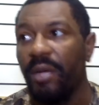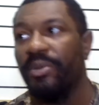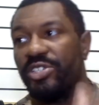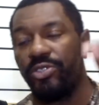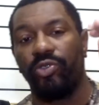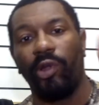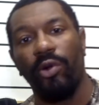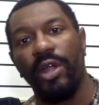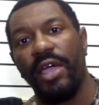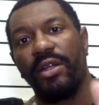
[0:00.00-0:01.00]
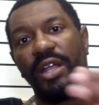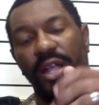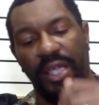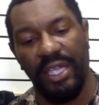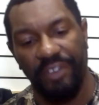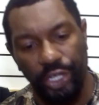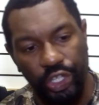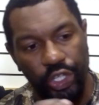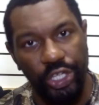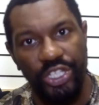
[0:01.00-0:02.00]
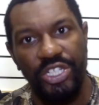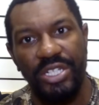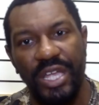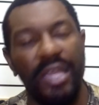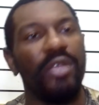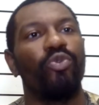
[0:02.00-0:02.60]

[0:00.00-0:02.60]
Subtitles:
but just throw it out there and give a good steady